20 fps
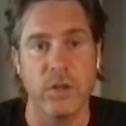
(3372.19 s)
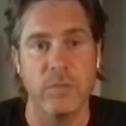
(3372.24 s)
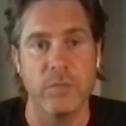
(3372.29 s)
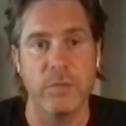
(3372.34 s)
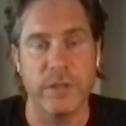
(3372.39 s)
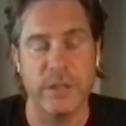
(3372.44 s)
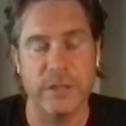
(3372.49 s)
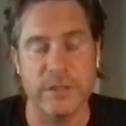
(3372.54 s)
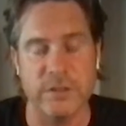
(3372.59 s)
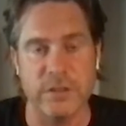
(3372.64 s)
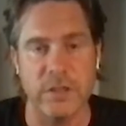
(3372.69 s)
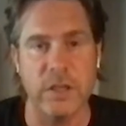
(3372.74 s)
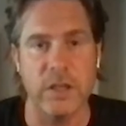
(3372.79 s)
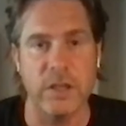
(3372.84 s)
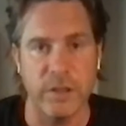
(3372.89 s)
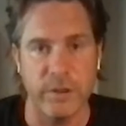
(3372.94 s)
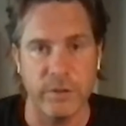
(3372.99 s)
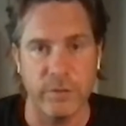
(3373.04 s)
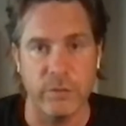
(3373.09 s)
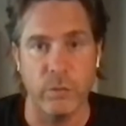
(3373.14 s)
But then
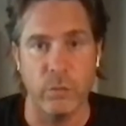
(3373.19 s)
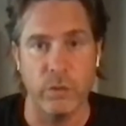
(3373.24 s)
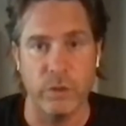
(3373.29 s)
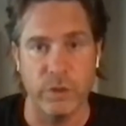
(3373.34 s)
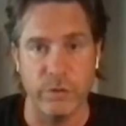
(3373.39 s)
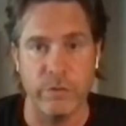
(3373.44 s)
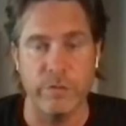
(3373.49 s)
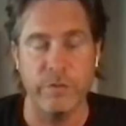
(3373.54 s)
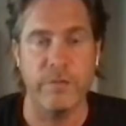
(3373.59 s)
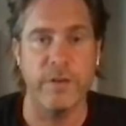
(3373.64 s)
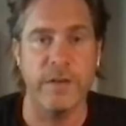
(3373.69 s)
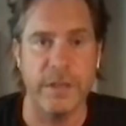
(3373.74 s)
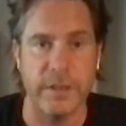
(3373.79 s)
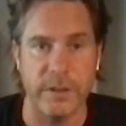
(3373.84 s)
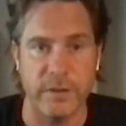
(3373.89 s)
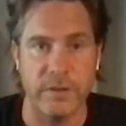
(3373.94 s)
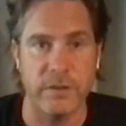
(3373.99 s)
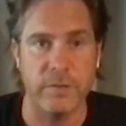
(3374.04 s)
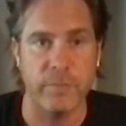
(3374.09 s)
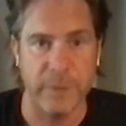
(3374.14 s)
suddenly, when you
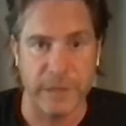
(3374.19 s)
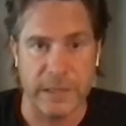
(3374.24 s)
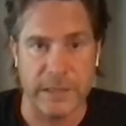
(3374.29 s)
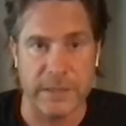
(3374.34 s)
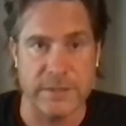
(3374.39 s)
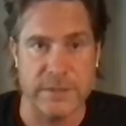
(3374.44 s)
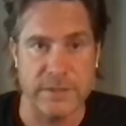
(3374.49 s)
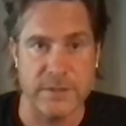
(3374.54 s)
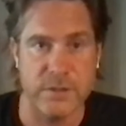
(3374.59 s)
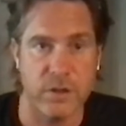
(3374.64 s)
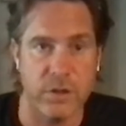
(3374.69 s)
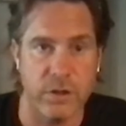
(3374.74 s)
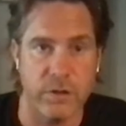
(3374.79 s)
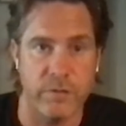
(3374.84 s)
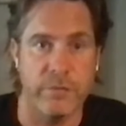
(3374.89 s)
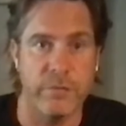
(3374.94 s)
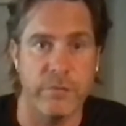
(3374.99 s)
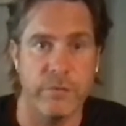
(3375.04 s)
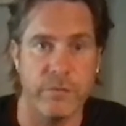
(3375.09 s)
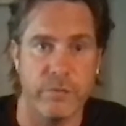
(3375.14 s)
find the balance
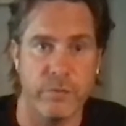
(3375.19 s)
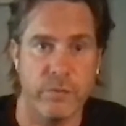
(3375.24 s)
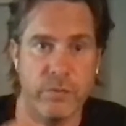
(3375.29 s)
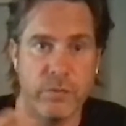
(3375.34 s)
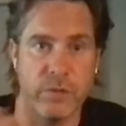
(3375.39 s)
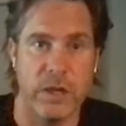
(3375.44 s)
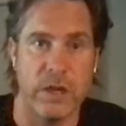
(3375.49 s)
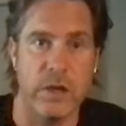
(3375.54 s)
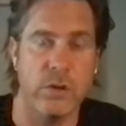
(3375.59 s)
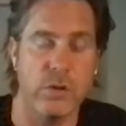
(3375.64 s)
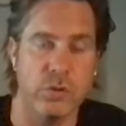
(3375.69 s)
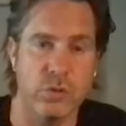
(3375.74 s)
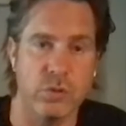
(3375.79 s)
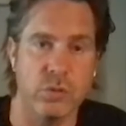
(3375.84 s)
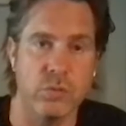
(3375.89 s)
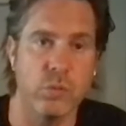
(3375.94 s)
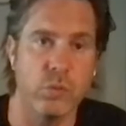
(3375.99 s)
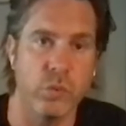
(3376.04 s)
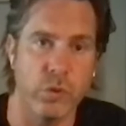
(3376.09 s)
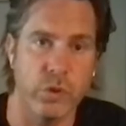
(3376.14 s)
of how
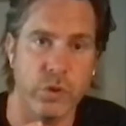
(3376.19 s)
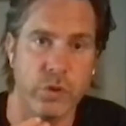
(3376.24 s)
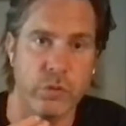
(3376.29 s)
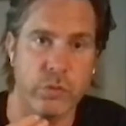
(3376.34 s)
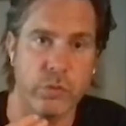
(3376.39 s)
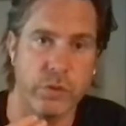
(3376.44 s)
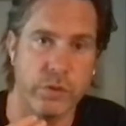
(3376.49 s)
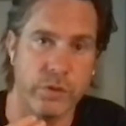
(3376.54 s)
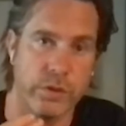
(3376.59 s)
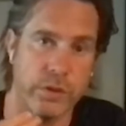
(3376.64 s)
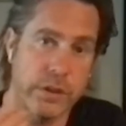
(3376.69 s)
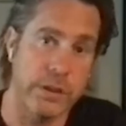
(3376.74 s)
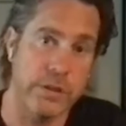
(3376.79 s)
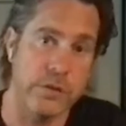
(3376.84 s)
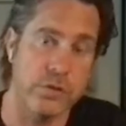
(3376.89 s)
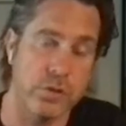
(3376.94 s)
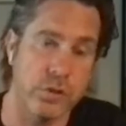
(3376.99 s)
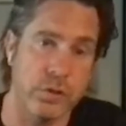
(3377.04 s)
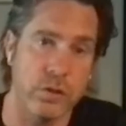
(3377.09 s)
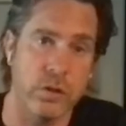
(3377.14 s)
to work with
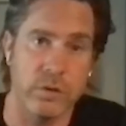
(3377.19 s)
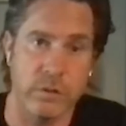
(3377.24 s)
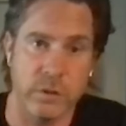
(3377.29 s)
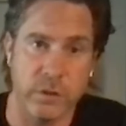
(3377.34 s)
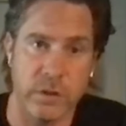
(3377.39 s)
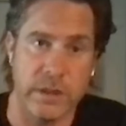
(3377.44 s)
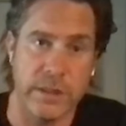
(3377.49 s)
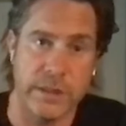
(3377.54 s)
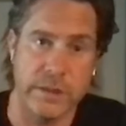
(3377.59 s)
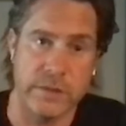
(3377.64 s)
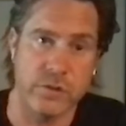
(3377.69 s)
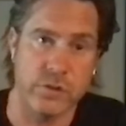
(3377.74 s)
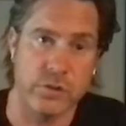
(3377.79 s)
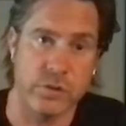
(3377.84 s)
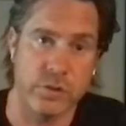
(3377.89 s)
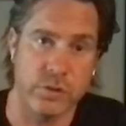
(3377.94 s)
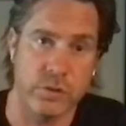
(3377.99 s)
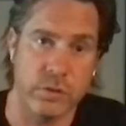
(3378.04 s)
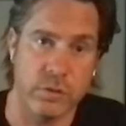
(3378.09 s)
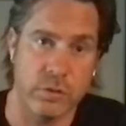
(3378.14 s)
internal,
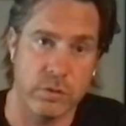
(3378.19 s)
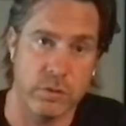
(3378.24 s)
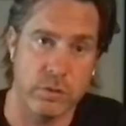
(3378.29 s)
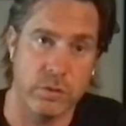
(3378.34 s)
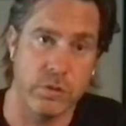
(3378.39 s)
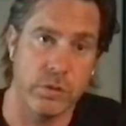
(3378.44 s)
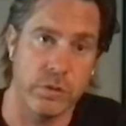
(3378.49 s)
external